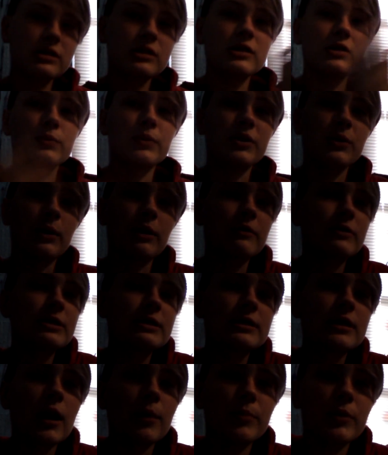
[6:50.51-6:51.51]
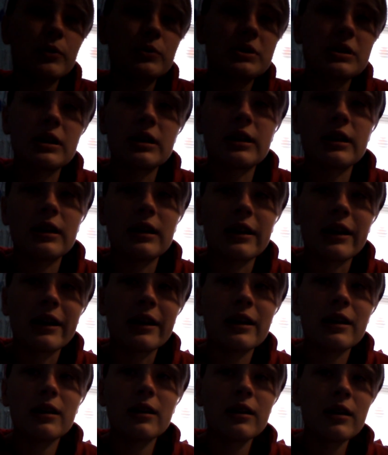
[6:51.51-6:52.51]
this is when you have to stop using it at
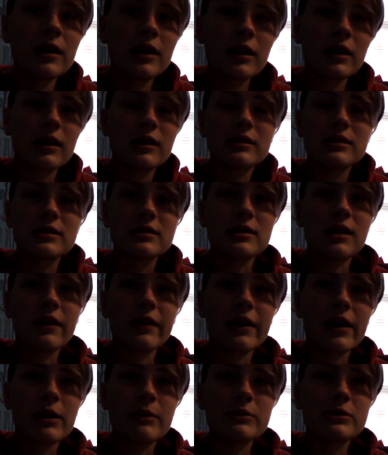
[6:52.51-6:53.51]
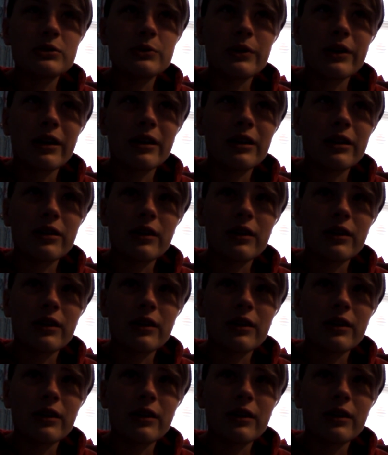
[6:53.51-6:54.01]
night because it's not like I was doing